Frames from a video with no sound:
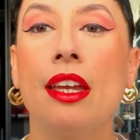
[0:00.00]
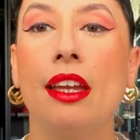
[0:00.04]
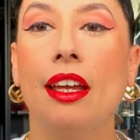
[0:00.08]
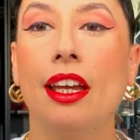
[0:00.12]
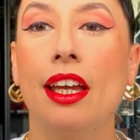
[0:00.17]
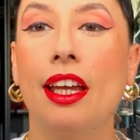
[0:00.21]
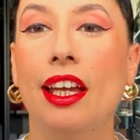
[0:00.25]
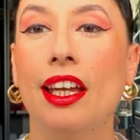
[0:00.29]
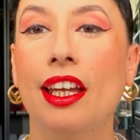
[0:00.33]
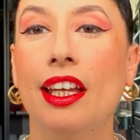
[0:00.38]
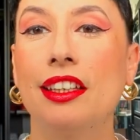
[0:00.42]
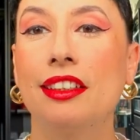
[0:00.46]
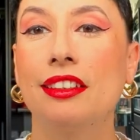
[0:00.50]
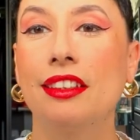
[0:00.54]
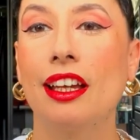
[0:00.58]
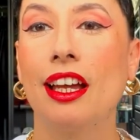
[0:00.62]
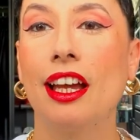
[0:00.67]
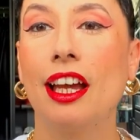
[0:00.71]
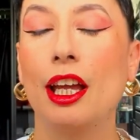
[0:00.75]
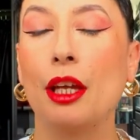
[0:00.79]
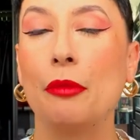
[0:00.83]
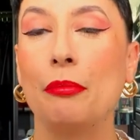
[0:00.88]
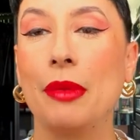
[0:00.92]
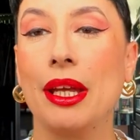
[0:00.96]
and
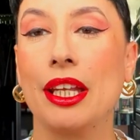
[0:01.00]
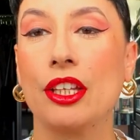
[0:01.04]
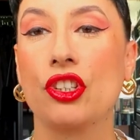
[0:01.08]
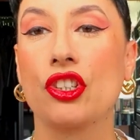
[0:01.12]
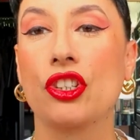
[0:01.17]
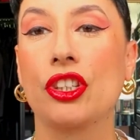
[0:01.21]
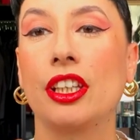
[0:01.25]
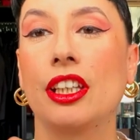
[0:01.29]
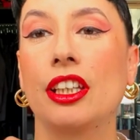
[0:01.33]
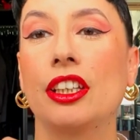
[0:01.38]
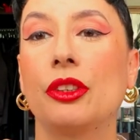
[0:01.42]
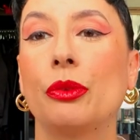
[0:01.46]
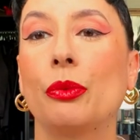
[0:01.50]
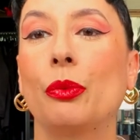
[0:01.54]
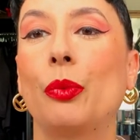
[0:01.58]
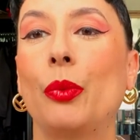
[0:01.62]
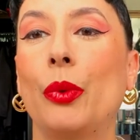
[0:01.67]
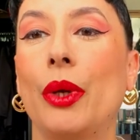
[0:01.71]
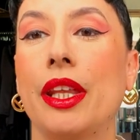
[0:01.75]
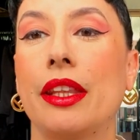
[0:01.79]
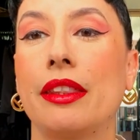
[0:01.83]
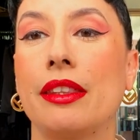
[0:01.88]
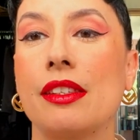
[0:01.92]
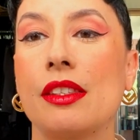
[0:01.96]
I matched it
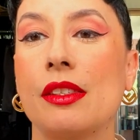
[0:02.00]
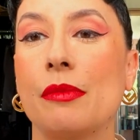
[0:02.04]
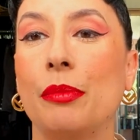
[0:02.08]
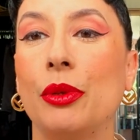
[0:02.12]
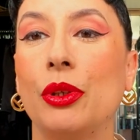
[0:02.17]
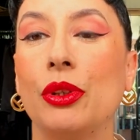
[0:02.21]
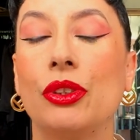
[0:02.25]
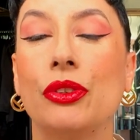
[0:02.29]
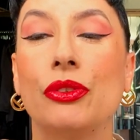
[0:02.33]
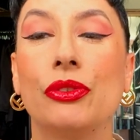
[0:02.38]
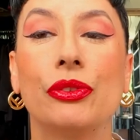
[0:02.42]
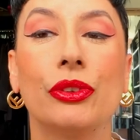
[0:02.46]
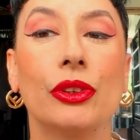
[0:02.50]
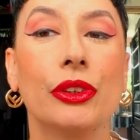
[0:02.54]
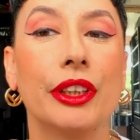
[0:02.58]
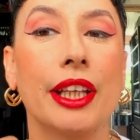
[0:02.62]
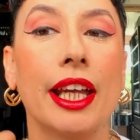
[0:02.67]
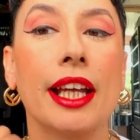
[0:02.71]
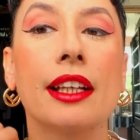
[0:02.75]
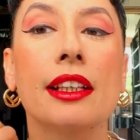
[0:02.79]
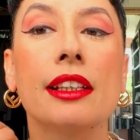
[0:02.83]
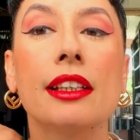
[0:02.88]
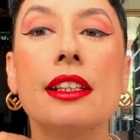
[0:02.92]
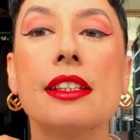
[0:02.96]
with this beautiful
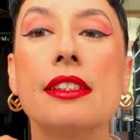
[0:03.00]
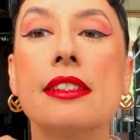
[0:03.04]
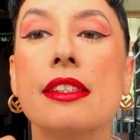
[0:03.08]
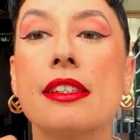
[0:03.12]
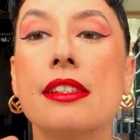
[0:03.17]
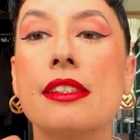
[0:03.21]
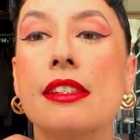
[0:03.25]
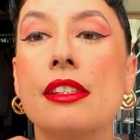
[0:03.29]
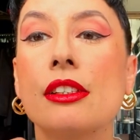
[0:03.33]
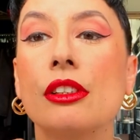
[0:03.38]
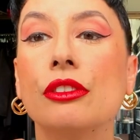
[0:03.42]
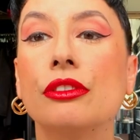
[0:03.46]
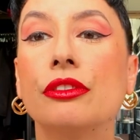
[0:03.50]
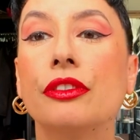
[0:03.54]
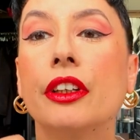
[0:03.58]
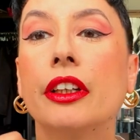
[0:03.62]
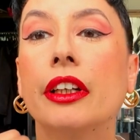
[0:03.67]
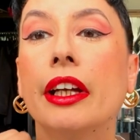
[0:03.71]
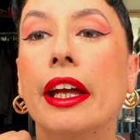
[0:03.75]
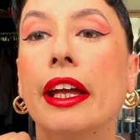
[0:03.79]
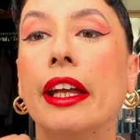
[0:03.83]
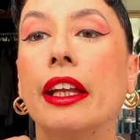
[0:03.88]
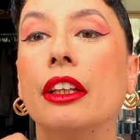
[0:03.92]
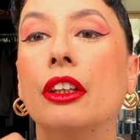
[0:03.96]
necklace,
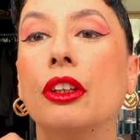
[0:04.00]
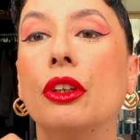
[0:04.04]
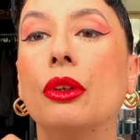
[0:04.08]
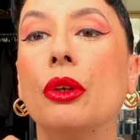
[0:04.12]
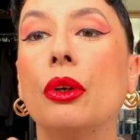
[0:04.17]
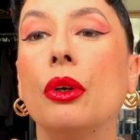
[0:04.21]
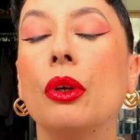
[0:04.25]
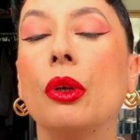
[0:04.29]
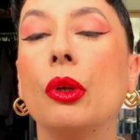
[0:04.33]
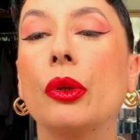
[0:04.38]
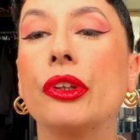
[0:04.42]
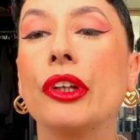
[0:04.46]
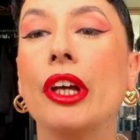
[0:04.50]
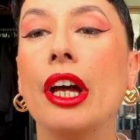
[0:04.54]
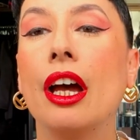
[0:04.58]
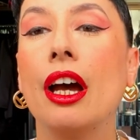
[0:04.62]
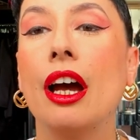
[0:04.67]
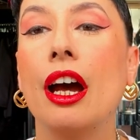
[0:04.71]
silver and gold.